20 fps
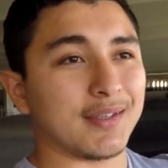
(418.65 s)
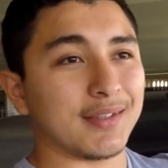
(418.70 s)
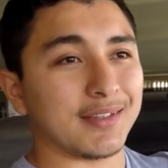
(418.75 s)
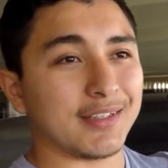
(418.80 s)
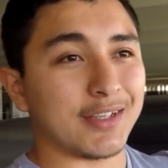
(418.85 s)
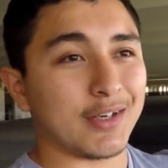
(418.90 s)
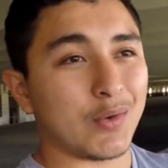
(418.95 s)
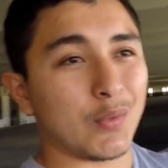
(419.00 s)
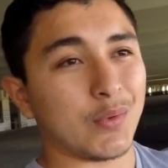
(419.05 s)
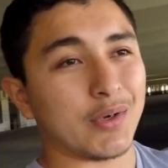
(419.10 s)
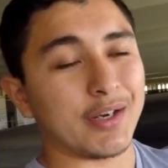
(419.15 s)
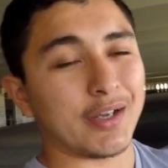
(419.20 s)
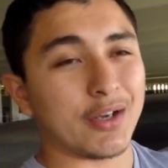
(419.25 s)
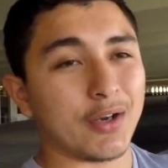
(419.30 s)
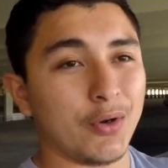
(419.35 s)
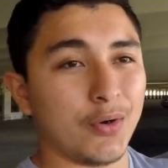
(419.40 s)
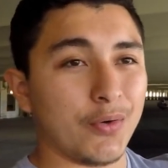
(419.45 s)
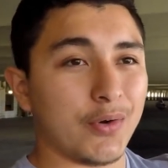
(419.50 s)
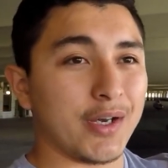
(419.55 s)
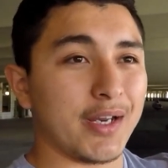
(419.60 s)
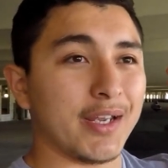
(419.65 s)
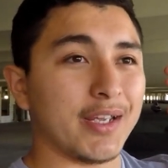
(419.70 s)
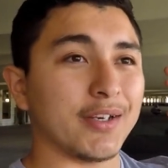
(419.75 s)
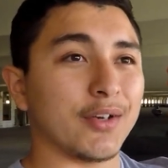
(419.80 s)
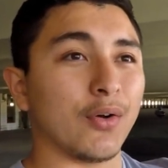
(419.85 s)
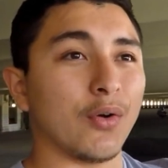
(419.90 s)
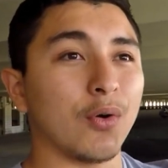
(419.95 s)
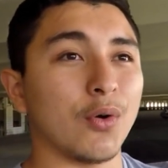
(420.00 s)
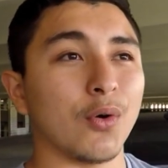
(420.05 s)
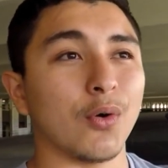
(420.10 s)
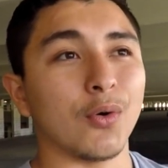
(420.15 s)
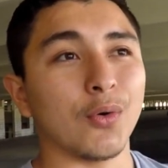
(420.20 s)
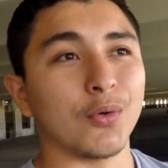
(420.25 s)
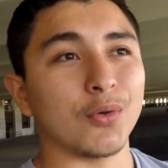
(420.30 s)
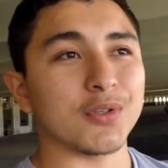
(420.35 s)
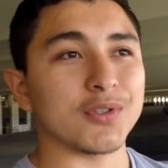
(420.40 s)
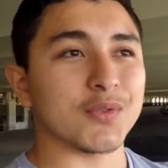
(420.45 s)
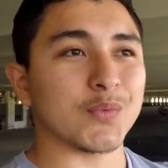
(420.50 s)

Didn't want to create holes,